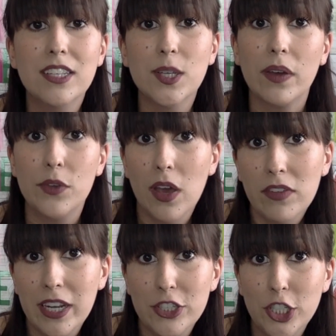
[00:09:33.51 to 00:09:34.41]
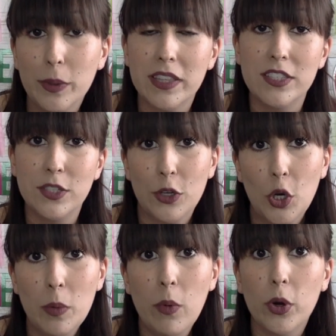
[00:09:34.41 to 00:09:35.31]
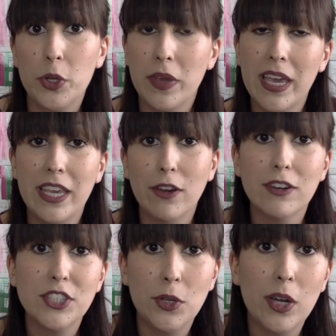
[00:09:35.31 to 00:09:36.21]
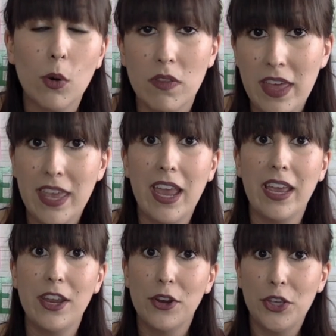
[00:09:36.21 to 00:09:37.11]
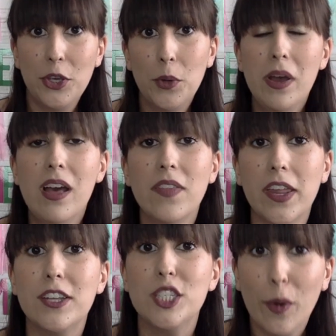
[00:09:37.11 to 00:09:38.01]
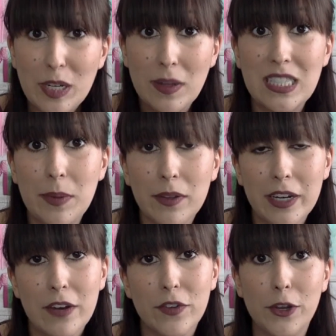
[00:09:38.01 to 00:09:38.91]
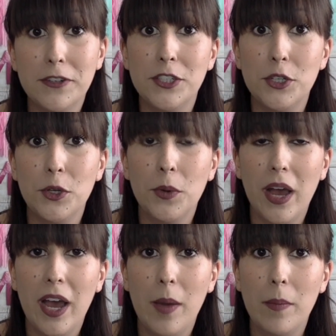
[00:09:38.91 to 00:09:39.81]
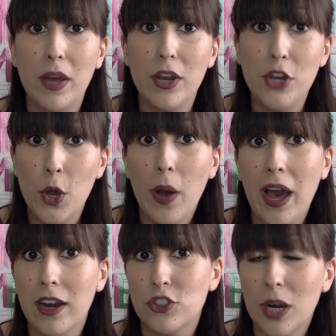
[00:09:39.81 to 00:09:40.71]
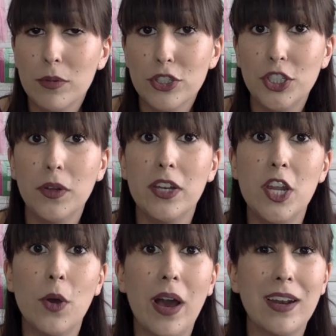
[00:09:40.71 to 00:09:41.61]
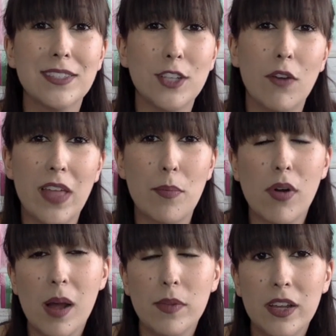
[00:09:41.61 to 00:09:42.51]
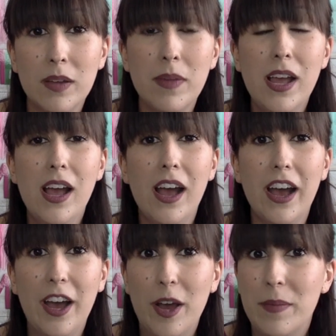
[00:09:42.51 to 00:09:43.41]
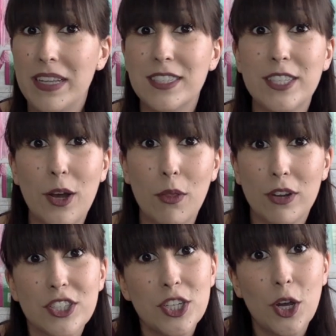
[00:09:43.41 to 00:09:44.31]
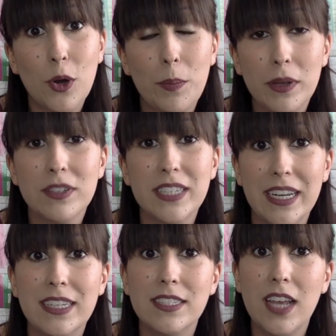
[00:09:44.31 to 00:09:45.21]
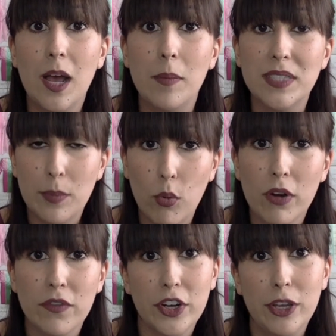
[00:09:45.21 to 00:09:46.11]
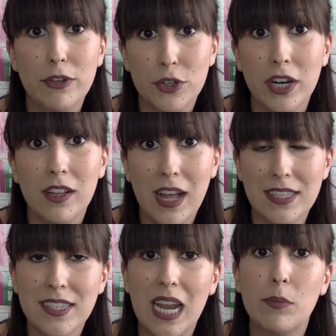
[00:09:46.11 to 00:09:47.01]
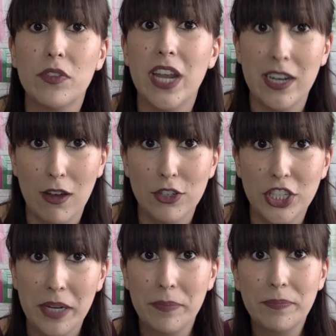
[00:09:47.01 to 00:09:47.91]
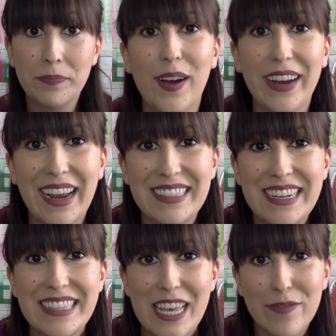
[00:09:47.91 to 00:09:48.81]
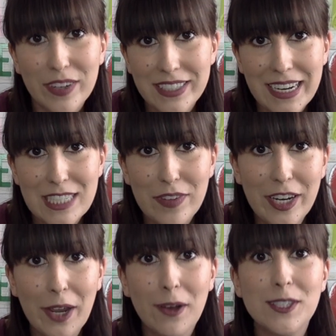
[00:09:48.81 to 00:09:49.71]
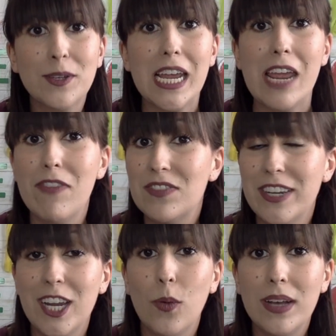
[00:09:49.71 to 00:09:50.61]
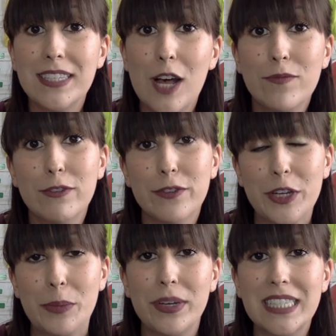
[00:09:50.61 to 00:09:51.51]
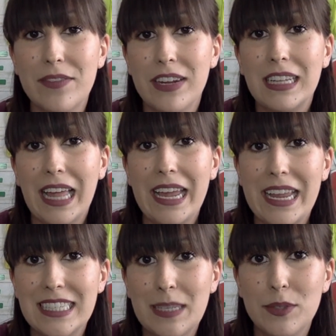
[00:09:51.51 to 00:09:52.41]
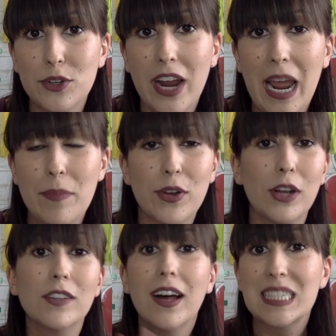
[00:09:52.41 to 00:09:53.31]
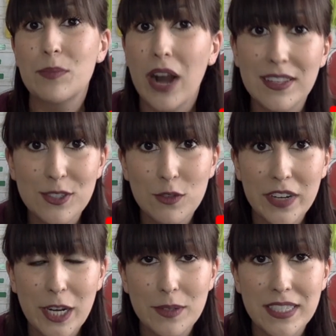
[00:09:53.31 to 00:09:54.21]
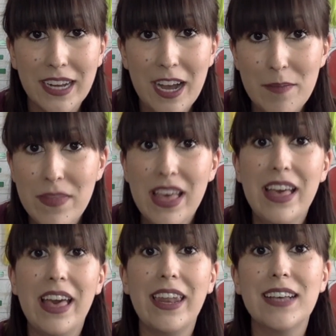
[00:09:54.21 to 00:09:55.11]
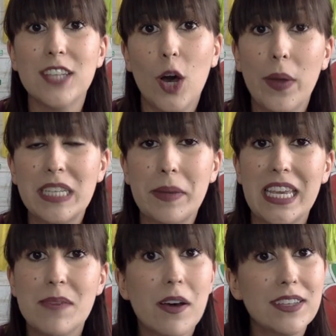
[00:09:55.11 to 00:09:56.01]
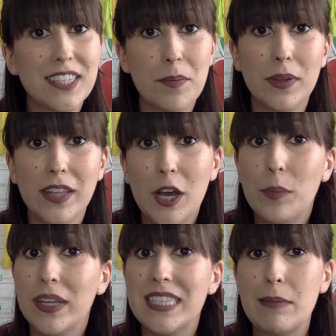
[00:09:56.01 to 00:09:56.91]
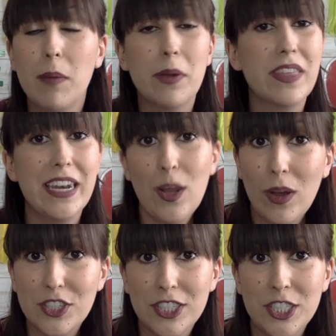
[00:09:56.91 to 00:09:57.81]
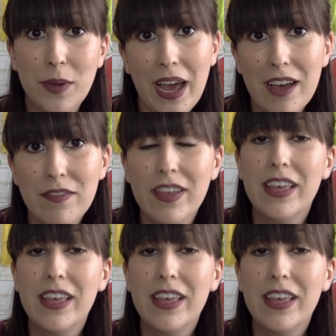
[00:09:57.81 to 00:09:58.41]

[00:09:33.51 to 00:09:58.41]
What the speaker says: So if you have an issue with Zoom or you can't hear a student or they can't hear you, that is your responsibility for you to know how to troubleshoot and know how to solve that problem. And so there's no built-in support for you during class time with technology. All right, guys, that is it for today's video. So if this video was helpful for you, please give it a like and subscribe. There are lots more Outschool videos to come. And as always, my email is down below. Please email me with any questions you have.